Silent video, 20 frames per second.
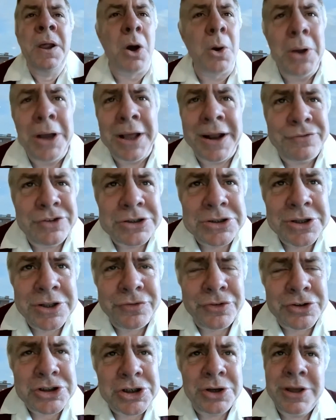Oh, we're going to have to do
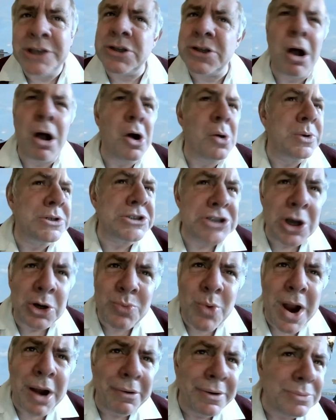this for two years. Oh, we're
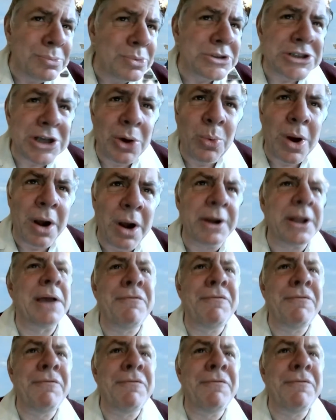so worried. We're so worried.